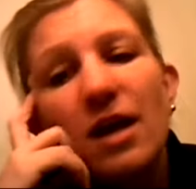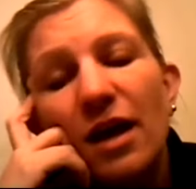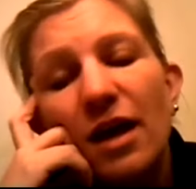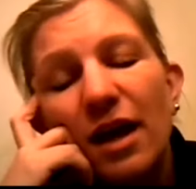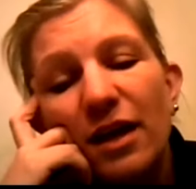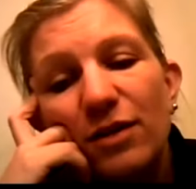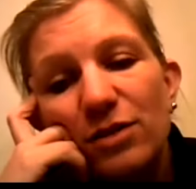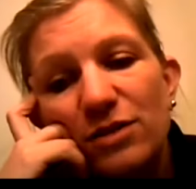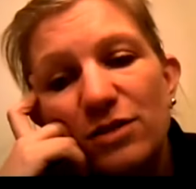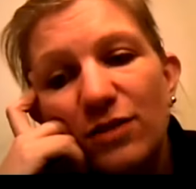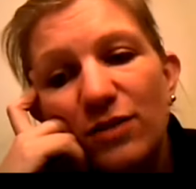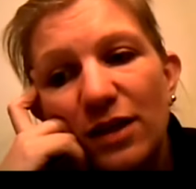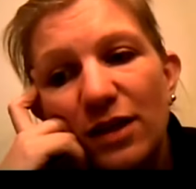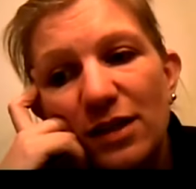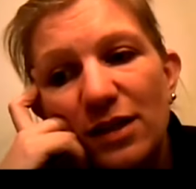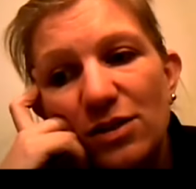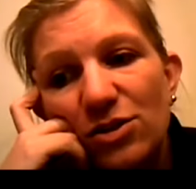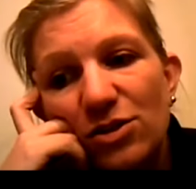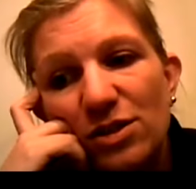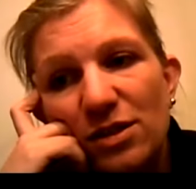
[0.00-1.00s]
And it was very
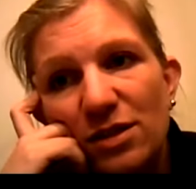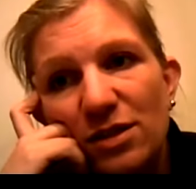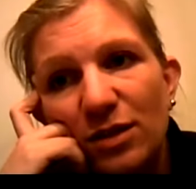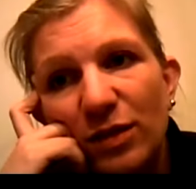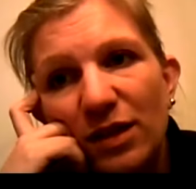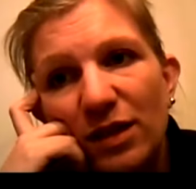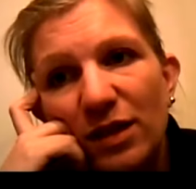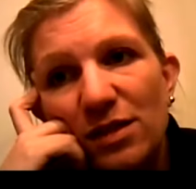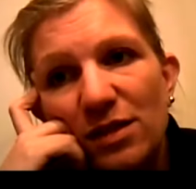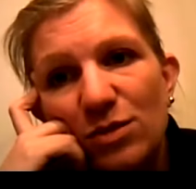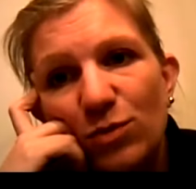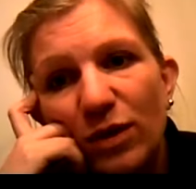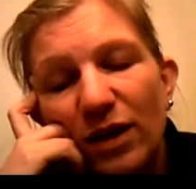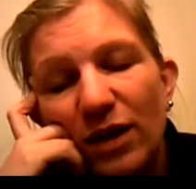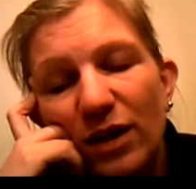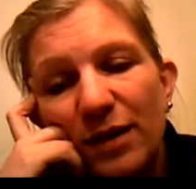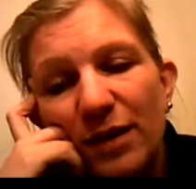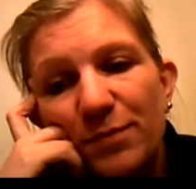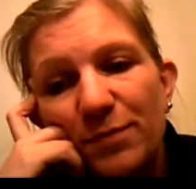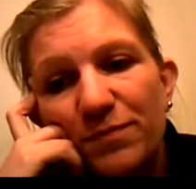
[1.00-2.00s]
interesting because when
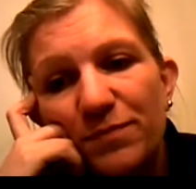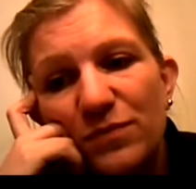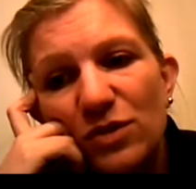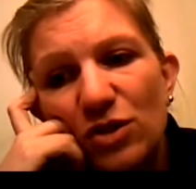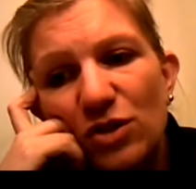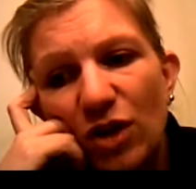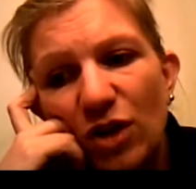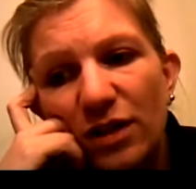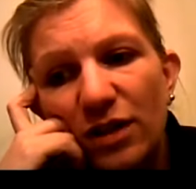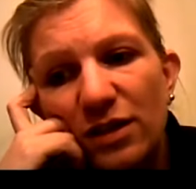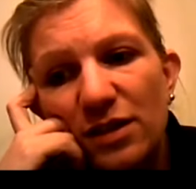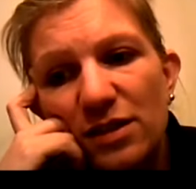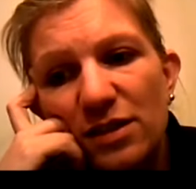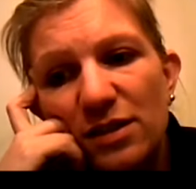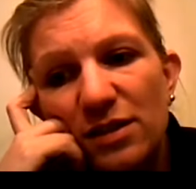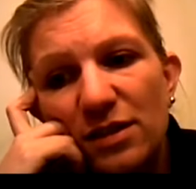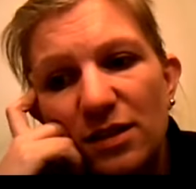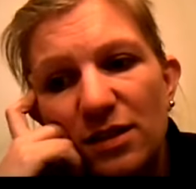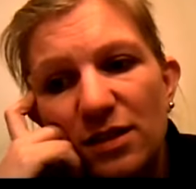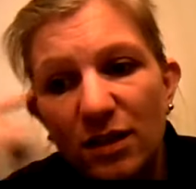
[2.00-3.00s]
I started this
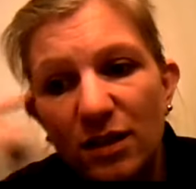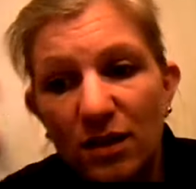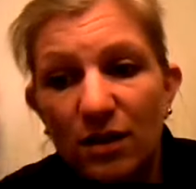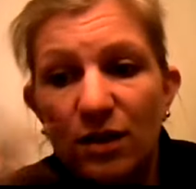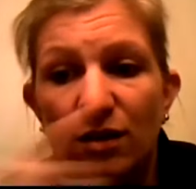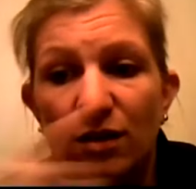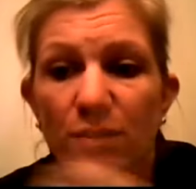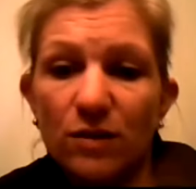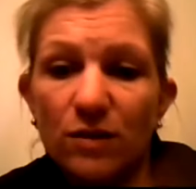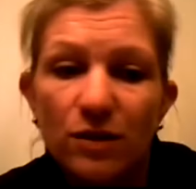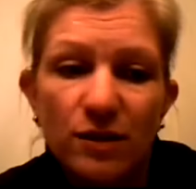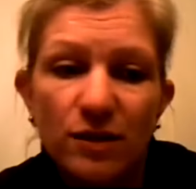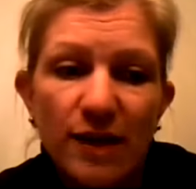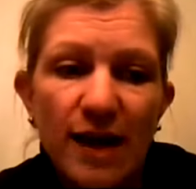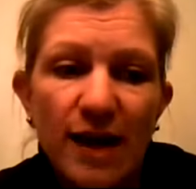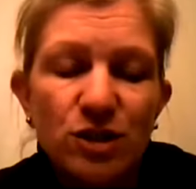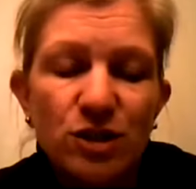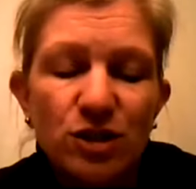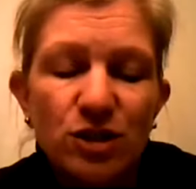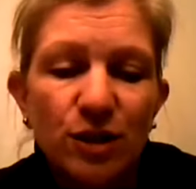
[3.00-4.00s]
year or
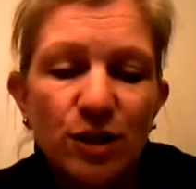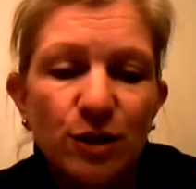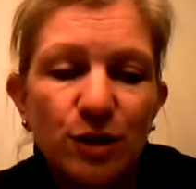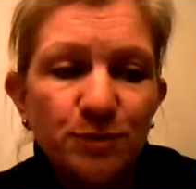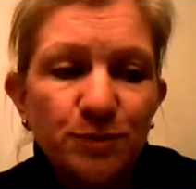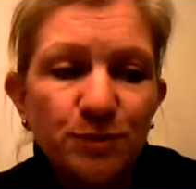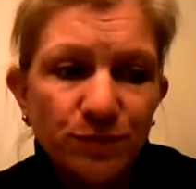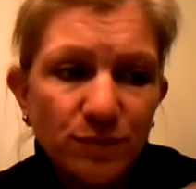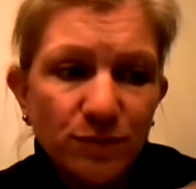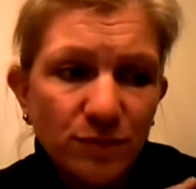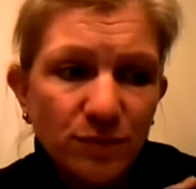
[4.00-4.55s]
last year,